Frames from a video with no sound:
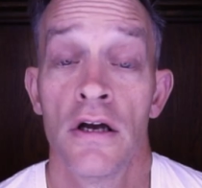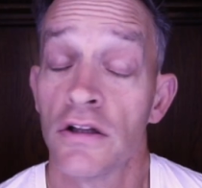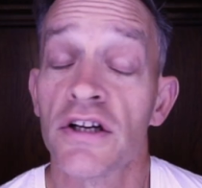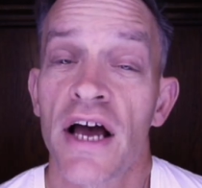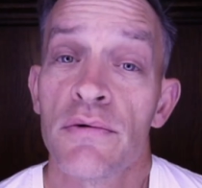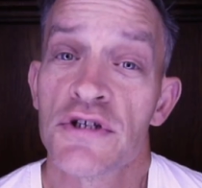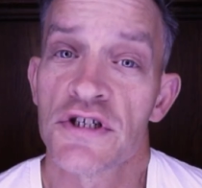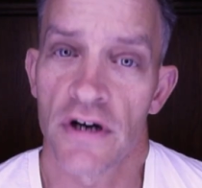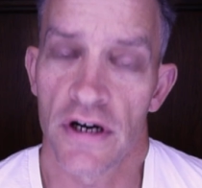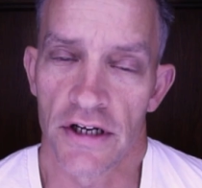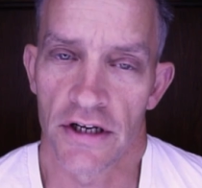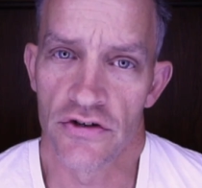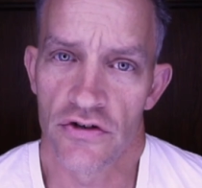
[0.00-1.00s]
Look, I was
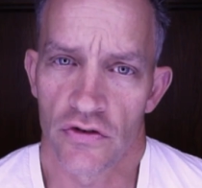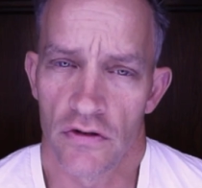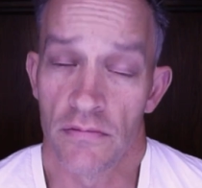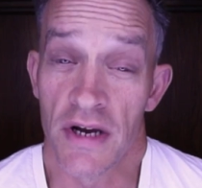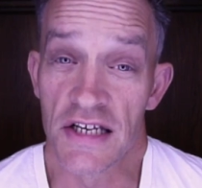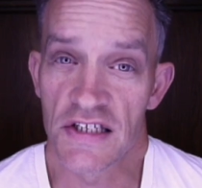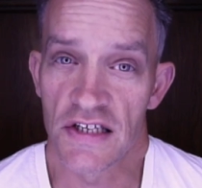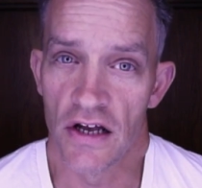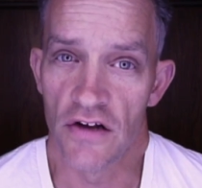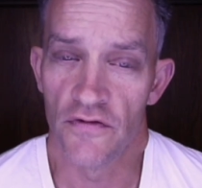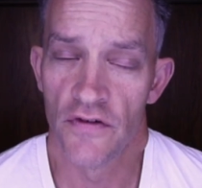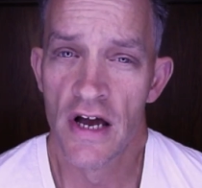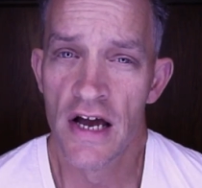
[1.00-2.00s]
trying to control
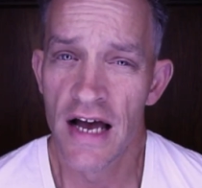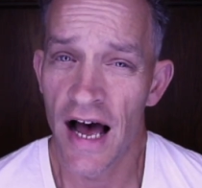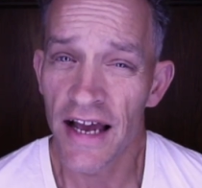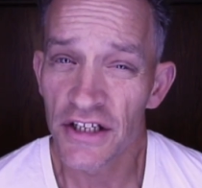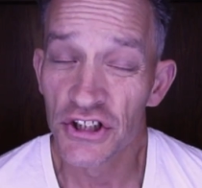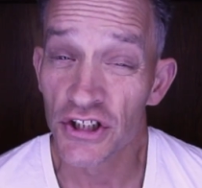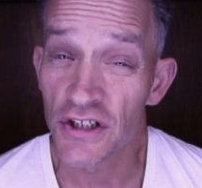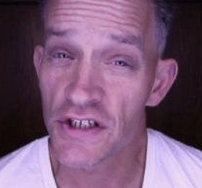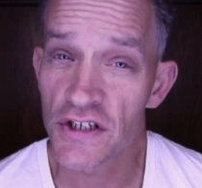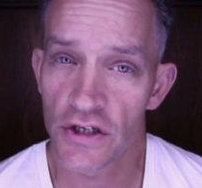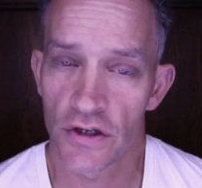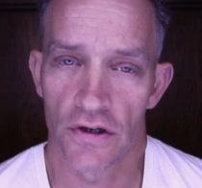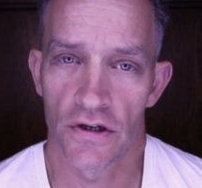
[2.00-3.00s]
myself I had
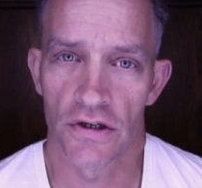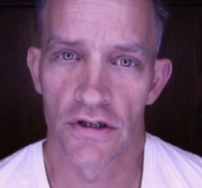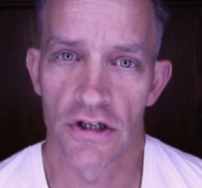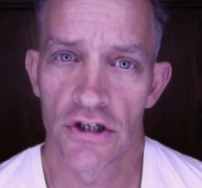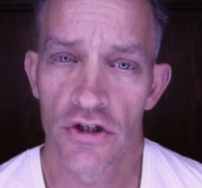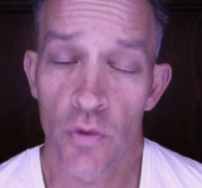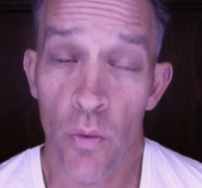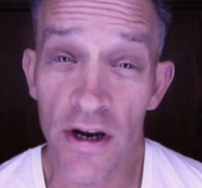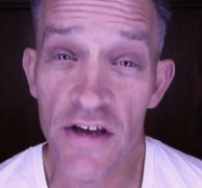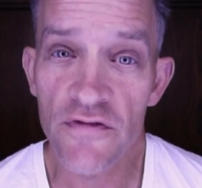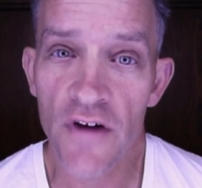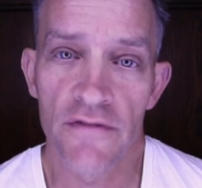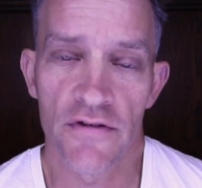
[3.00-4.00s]
just turned
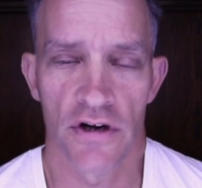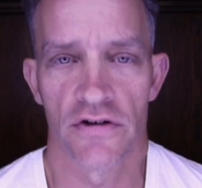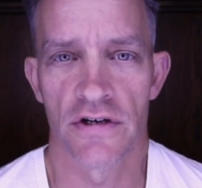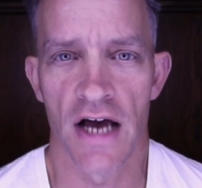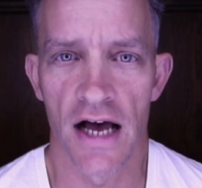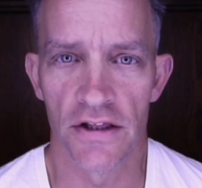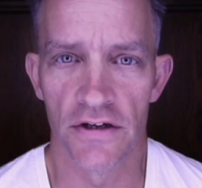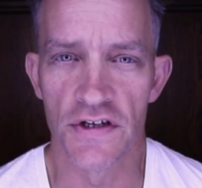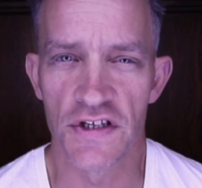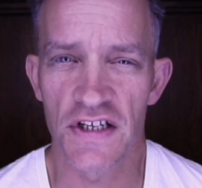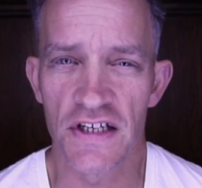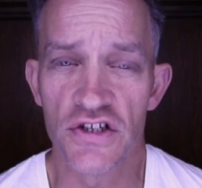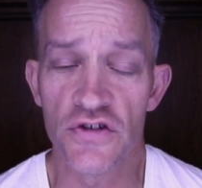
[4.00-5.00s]

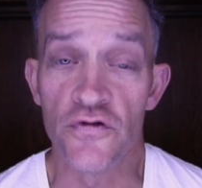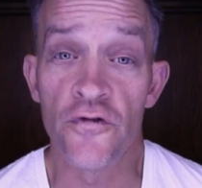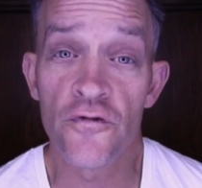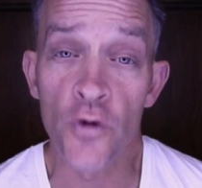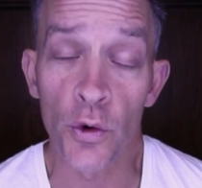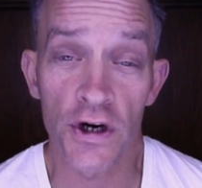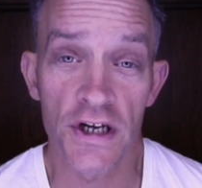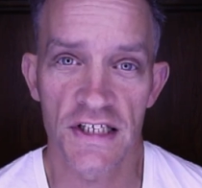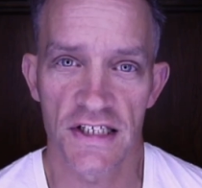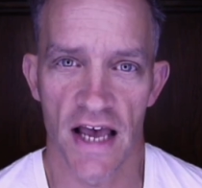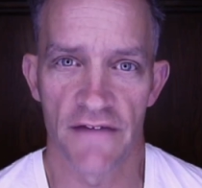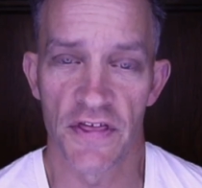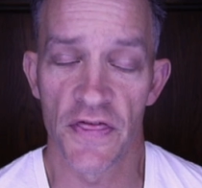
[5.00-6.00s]
$2,500 into
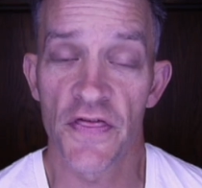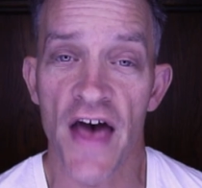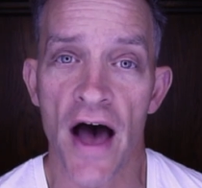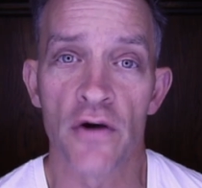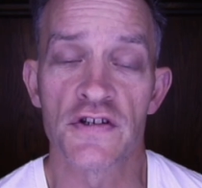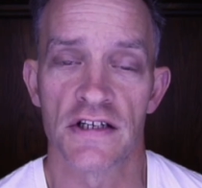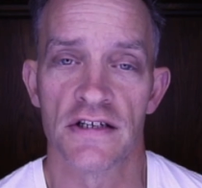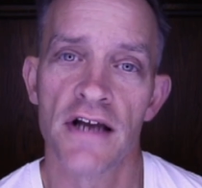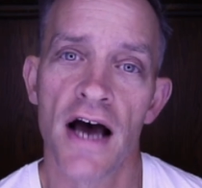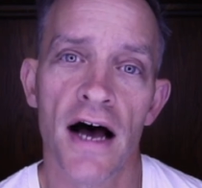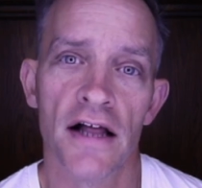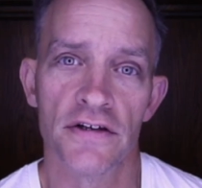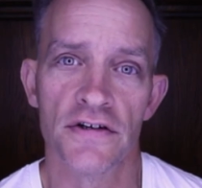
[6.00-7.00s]

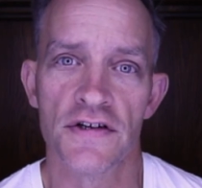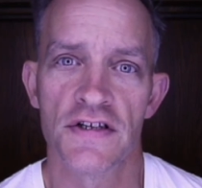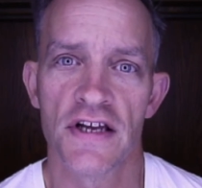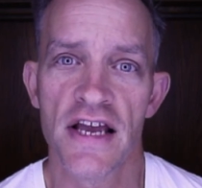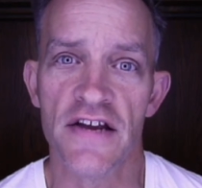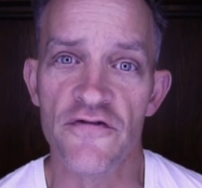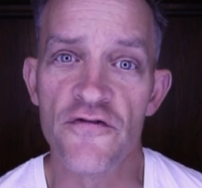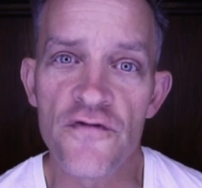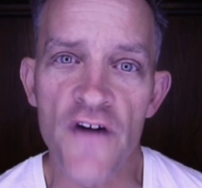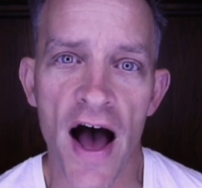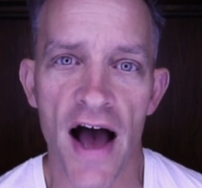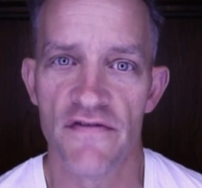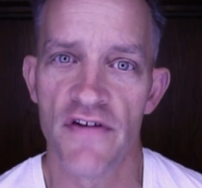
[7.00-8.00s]
$47,000 in
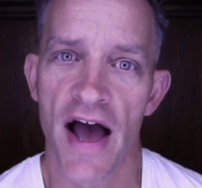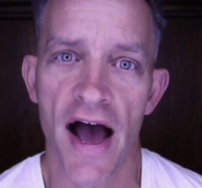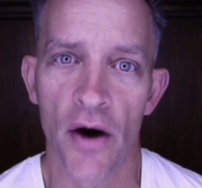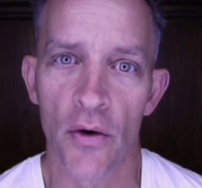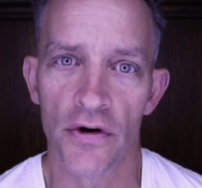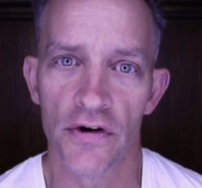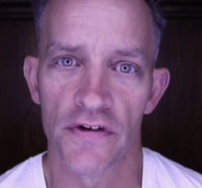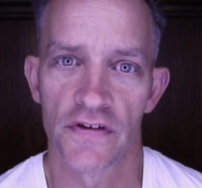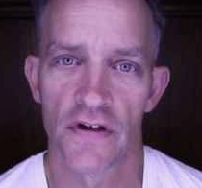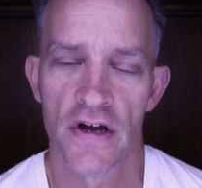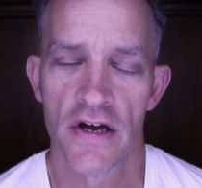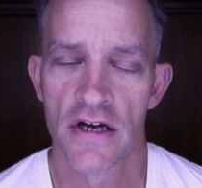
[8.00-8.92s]
five hours.